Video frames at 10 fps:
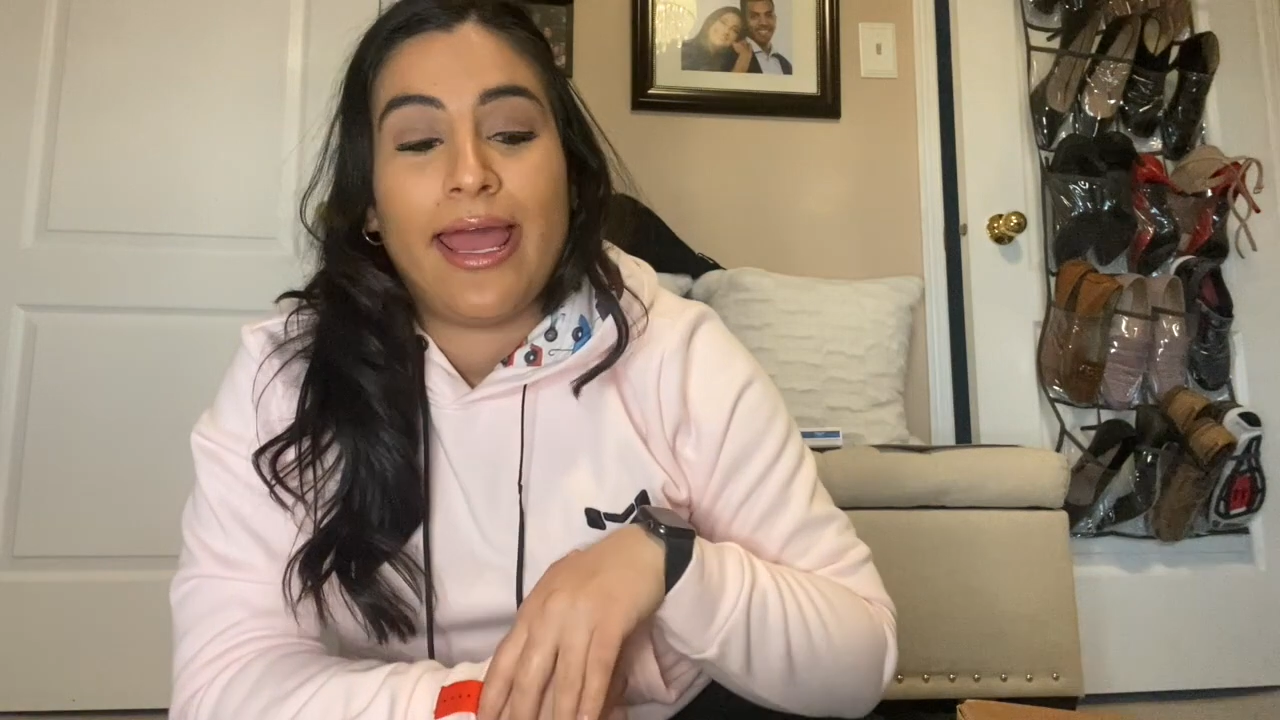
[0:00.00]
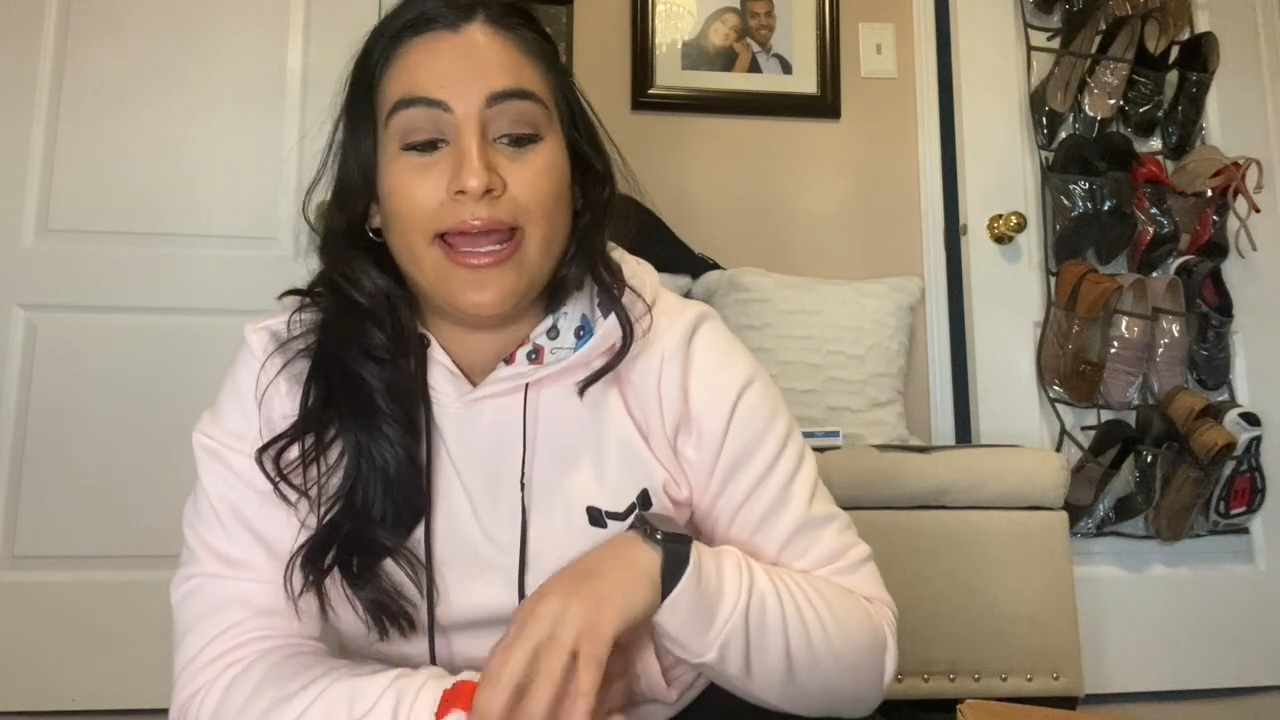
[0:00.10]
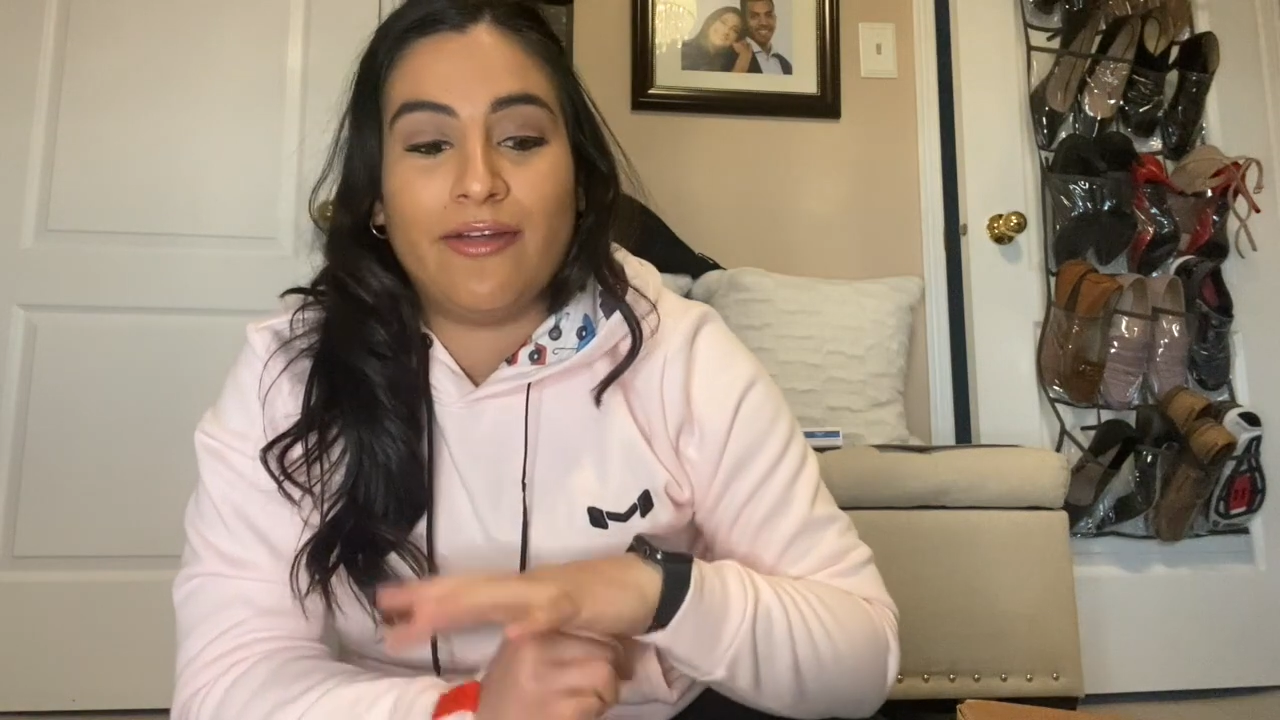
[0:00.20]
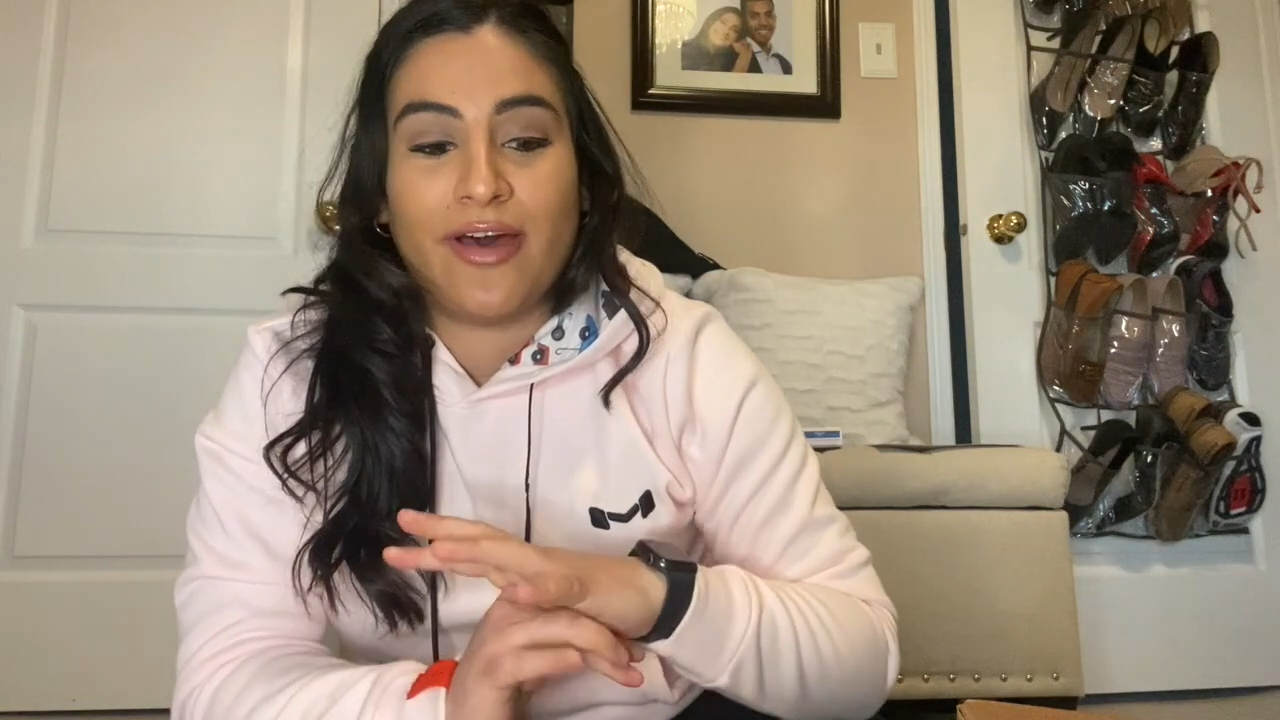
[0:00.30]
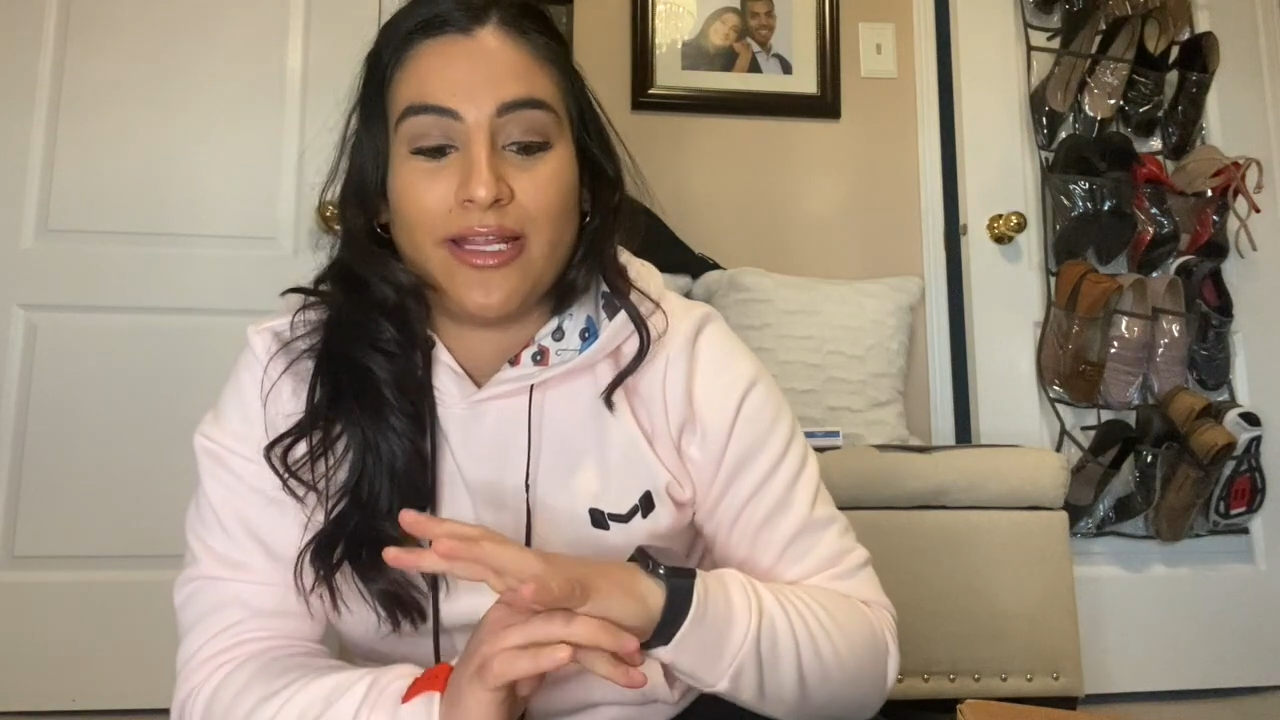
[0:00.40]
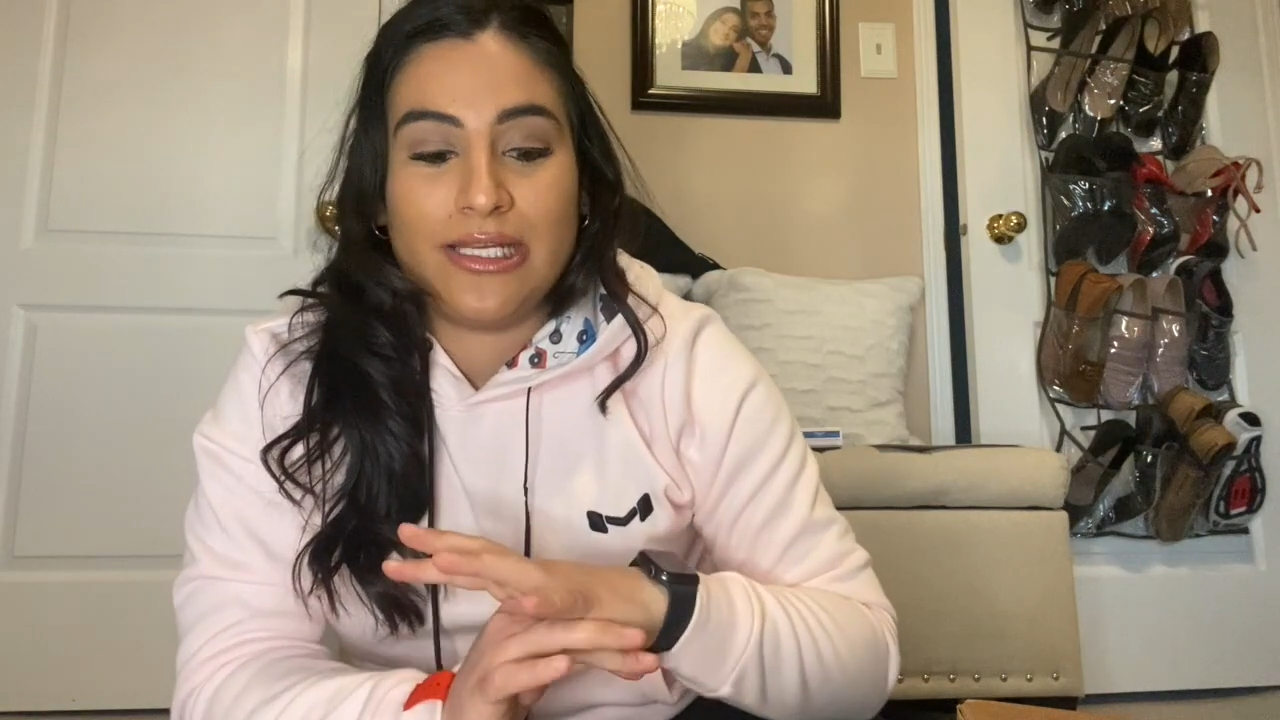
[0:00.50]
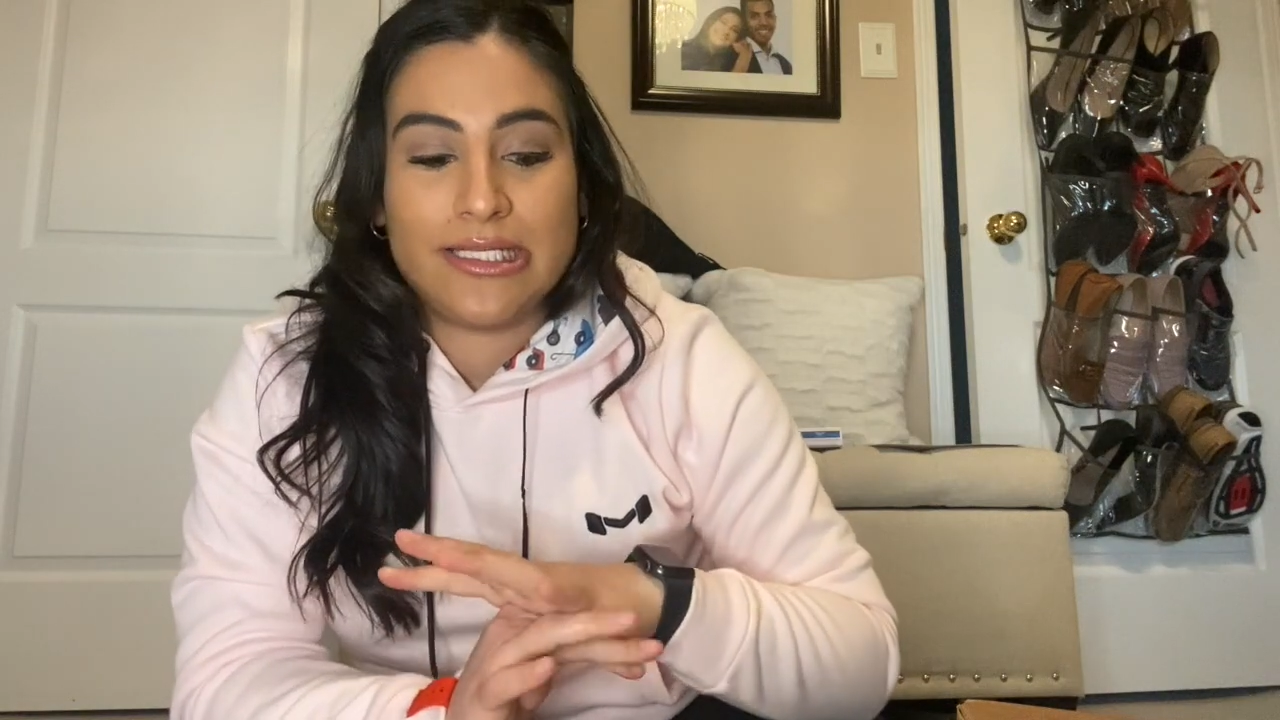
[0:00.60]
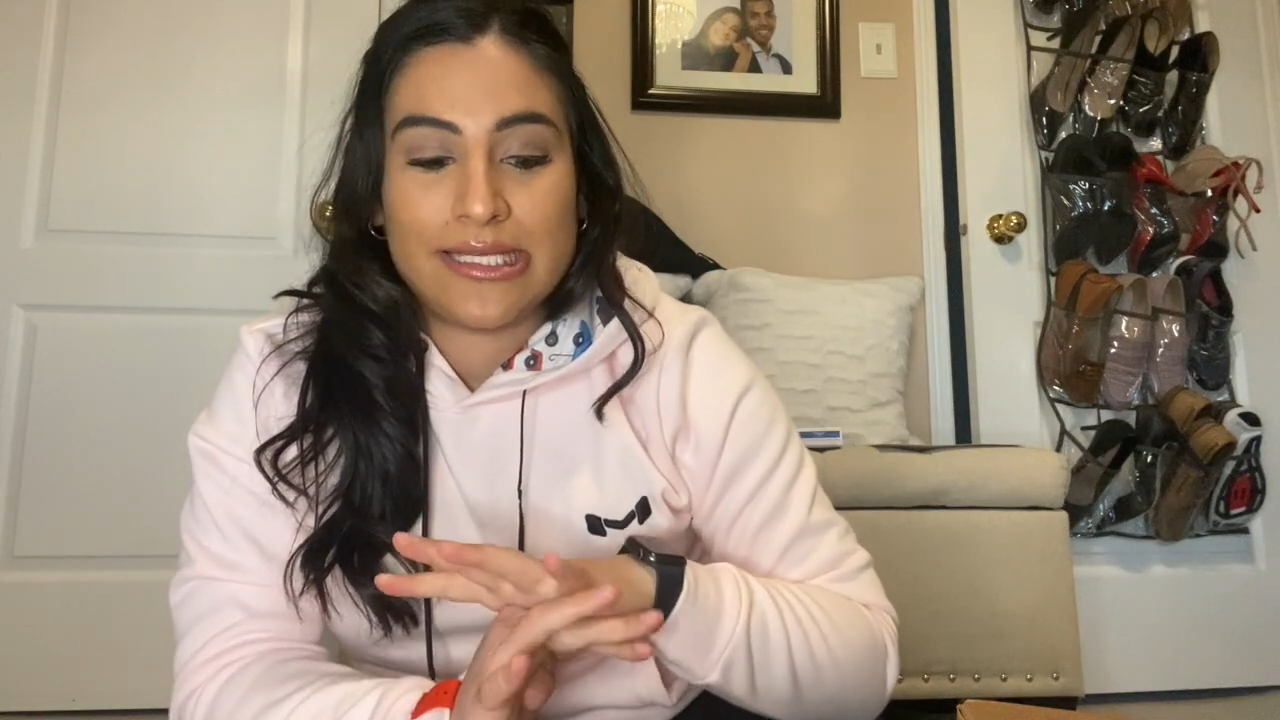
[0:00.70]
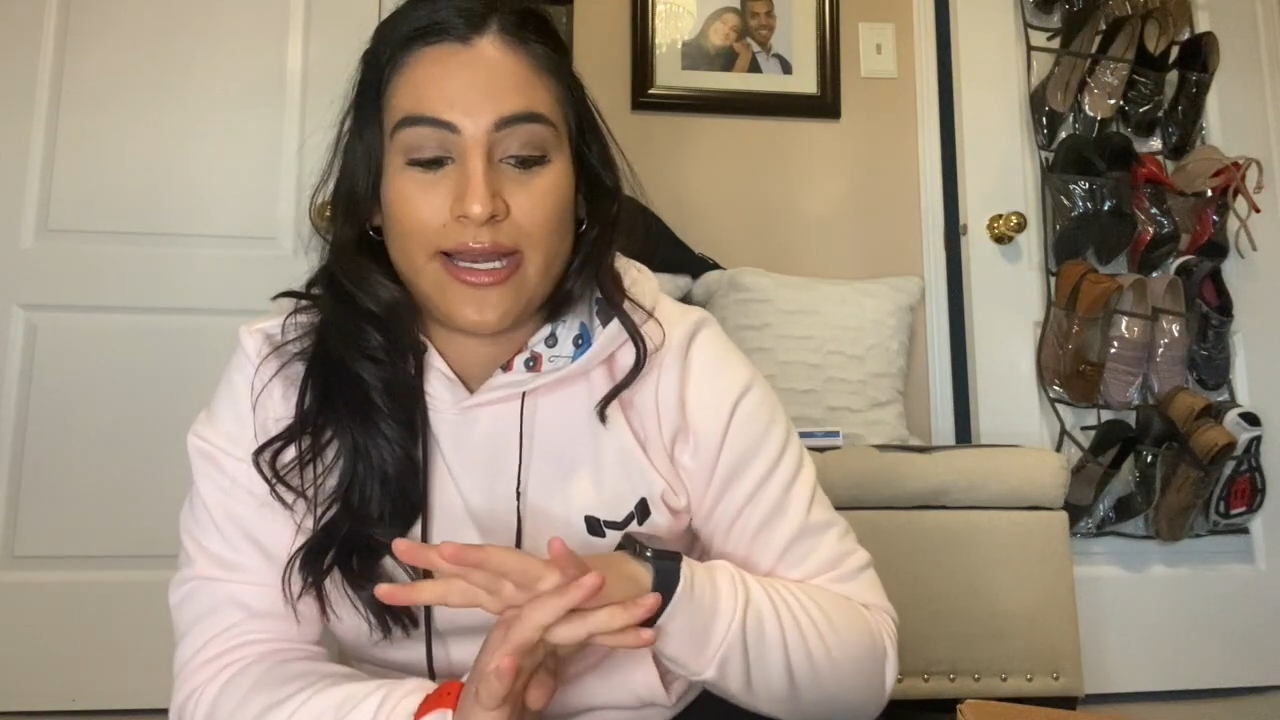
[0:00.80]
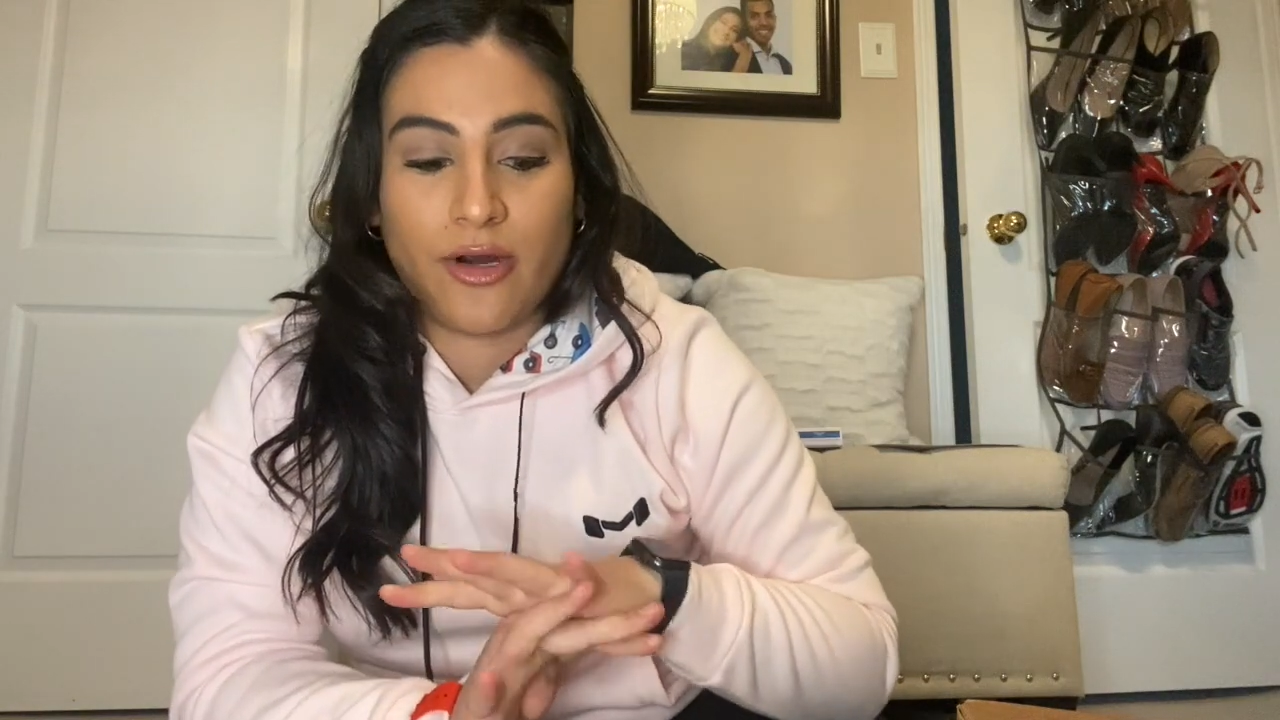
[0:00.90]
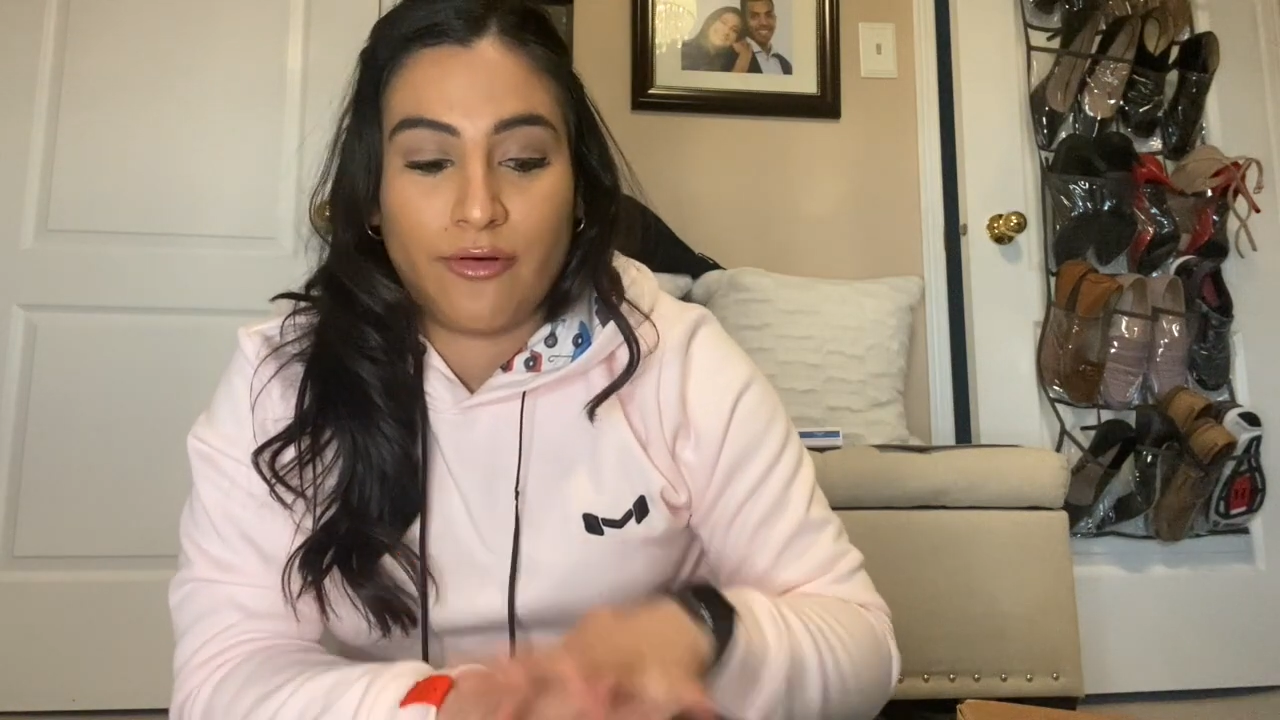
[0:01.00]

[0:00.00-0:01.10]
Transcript: and I finally decided